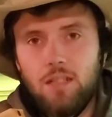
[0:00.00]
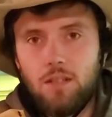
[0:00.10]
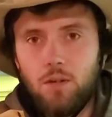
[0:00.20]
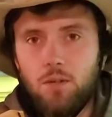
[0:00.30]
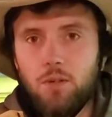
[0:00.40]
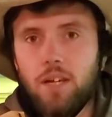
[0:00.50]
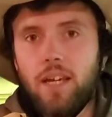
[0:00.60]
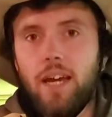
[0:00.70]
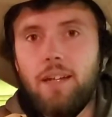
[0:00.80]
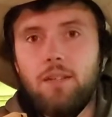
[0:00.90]
So you can
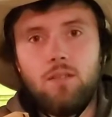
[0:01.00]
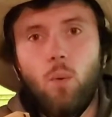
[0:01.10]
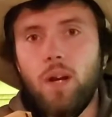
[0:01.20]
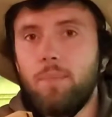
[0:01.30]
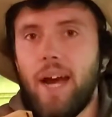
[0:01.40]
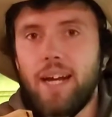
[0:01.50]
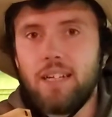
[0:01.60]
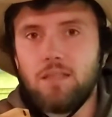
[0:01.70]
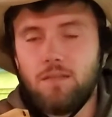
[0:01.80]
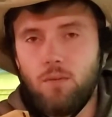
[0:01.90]
get 20
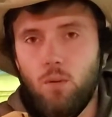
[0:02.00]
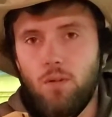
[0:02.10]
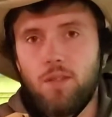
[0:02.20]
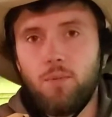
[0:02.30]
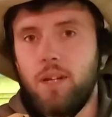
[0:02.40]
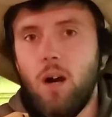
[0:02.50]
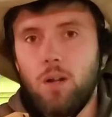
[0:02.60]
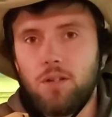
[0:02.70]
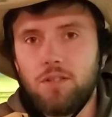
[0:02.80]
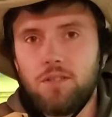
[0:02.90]
packets for
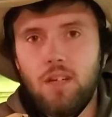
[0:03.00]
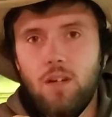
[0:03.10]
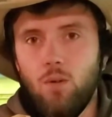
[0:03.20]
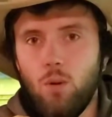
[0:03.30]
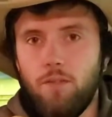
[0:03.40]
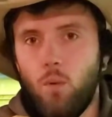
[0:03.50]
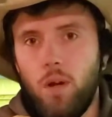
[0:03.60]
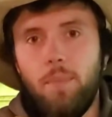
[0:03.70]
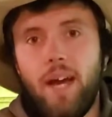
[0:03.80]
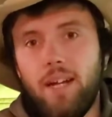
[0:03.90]
$3 or
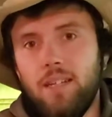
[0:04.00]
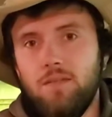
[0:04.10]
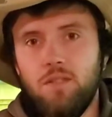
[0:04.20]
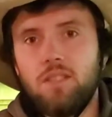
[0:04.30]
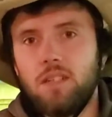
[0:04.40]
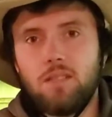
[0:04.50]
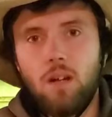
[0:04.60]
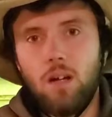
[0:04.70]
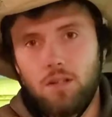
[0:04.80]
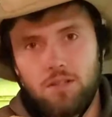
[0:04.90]
40 packets for
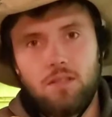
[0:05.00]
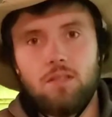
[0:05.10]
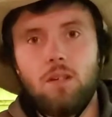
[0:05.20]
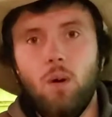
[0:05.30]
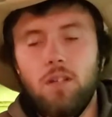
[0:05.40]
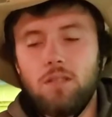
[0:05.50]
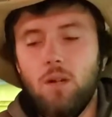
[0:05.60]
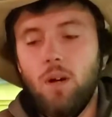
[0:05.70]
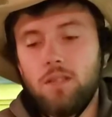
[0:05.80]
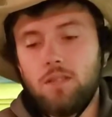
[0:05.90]
$6 and so on and so
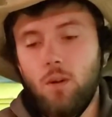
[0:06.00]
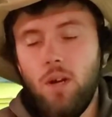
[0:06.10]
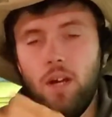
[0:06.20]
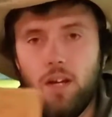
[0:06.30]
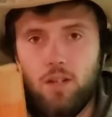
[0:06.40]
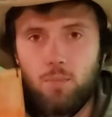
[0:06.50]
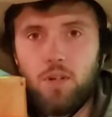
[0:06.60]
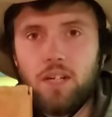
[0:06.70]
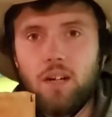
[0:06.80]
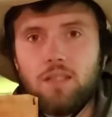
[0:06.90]
on. So they're
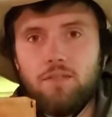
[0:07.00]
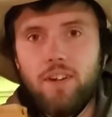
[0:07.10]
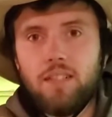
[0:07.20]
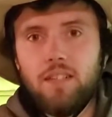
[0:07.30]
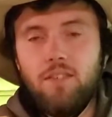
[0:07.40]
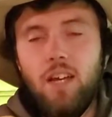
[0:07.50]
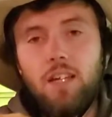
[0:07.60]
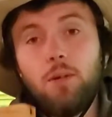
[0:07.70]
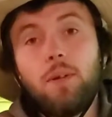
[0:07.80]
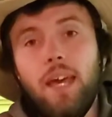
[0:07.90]
pretty cost effective.
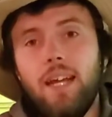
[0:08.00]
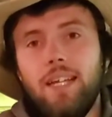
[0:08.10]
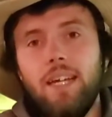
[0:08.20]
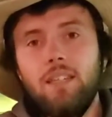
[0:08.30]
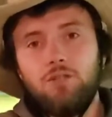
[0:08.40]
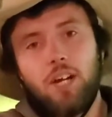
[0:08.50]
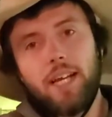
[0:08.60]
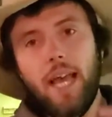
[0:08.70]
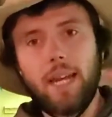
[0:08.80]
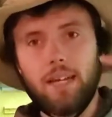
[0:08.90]
You can get the
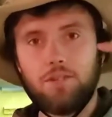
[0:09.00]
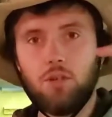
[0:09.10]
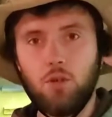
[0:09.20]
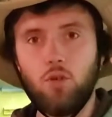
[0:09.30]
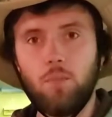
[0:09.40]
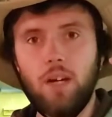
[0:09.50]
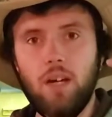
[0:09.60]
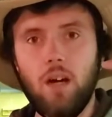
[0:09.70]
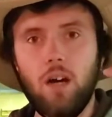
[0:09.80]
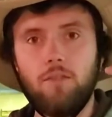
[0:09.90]
gigantic tube
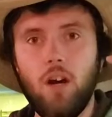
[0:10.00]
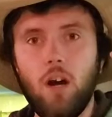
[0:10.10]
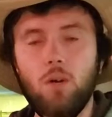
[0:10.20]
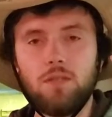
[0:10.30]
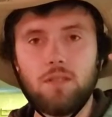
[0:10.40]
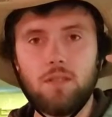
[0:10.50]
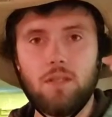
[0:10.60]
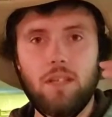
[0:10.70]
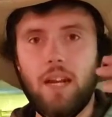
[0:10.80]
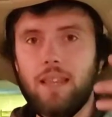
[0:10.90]
of oats
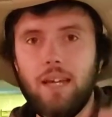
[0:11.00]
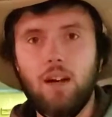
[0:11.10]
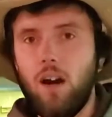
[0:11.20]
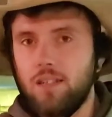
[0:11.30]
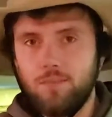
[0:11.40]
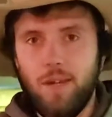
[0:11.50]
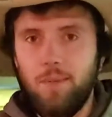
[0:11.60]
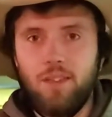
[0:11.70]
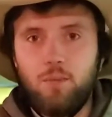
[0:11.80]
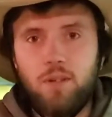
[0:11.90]
that I think costs
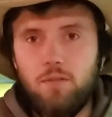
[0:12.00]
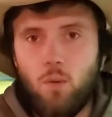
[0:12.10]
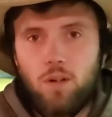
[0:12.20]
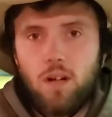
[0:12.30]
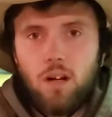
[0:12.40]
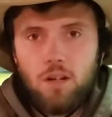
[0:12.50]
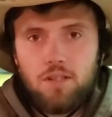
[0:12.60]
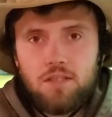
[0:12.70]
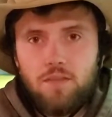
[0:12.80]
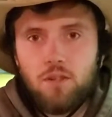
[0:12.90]
maybe $3 to
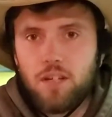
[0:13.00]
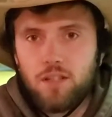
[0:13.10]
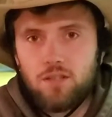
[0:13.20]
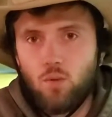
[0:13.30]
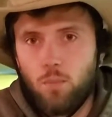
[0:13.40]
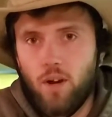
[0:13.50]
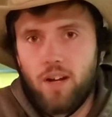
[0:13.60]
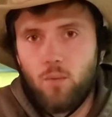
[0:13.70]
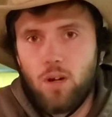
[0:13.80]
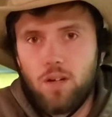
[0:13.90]
$4 if you get the store
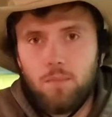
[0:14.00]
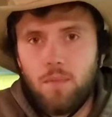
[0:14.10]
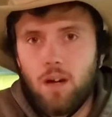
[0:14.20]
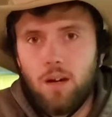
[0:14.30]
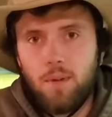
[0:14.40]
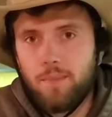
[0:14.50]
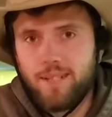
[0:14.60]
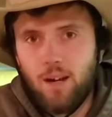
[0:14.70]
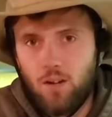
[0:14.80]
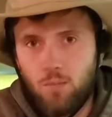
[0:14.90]
brand one, maybe
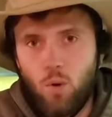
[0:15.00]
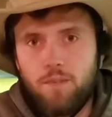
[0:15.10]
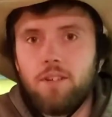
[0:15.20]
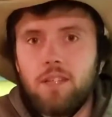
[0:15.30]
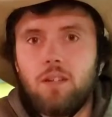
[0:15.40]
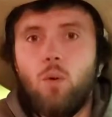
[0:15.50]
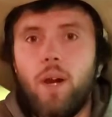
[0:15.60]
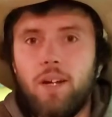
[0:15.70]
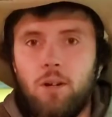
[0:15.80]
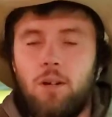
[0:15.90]
$1 more if you get the
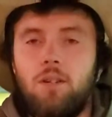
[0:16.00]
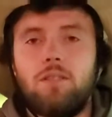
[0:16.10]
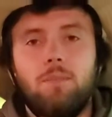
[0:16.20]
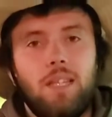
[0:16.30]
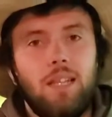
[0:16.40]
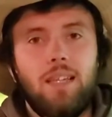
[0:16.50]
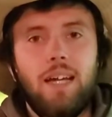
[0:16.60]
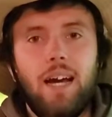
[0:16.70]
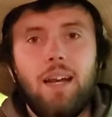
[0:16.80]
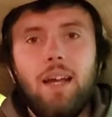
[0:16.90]
Quaker or something like
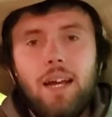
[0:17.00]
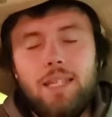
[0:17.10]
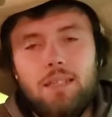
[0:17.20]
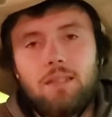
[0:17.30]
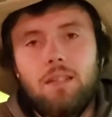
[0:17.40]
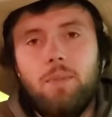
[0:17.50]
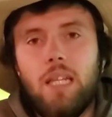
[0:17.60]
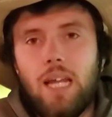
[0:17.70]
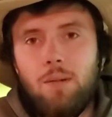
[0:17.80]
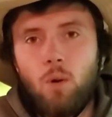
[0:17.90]
that. And that's going to be a
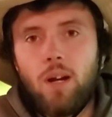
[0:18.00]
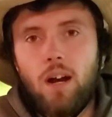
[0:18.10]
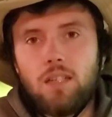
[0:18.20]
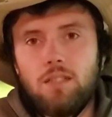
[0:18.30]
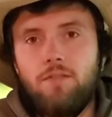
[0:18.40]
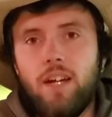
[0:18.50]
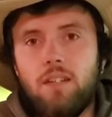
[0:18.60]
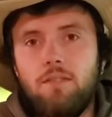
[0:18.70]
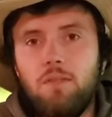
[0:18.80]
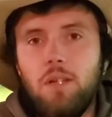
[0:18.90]
lot more cost
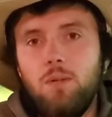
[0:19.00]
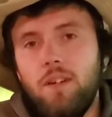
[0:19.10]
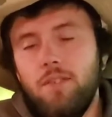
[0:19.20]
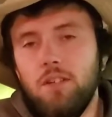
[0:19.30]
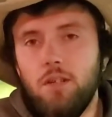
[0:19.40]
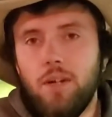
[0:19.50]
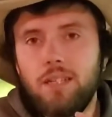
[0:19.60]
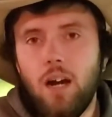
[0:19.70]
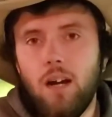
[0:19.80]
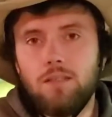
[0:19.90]
effective for you if you're doing
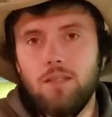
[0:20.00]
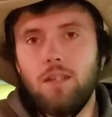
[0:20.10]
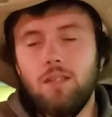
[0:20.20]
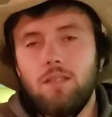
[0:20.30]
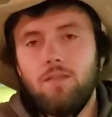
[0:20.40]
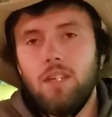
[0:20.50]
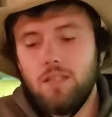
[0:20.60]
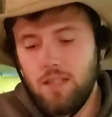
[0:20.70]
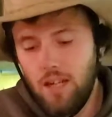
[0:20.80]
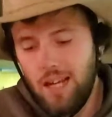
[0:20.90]
tons and tons of
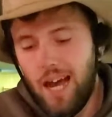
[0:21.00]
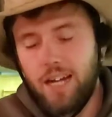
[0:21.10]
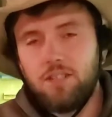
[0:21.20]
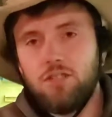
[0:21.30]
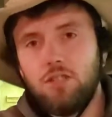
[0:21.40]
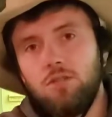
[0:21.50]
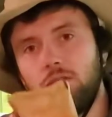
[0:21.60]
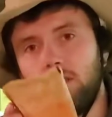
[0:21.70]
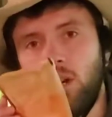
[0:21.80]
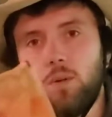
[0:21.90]
these. I just choose
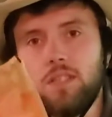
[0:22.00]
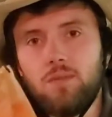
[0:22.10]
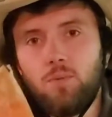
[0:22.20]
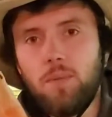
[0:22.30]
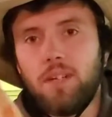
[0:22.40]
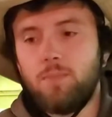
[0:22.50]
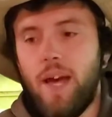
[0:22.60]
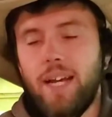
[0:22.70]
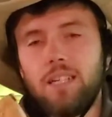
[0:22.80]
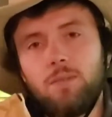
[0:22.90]
to go with these premix
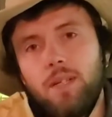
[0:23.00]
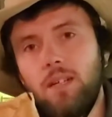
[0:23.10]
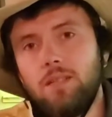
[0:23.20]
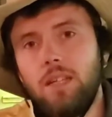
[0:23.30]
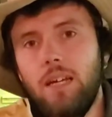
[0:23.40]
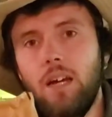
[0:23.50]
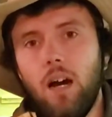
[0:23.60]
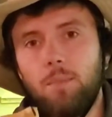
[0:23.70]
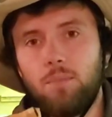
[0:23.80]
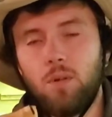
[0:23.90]
packets because they
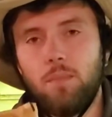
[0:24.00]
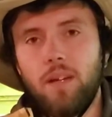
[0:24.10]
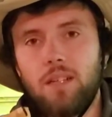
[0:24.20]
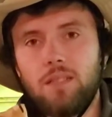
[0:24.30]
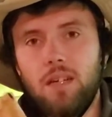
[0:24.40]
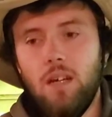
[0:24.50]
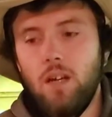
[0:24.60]
come pre-mixed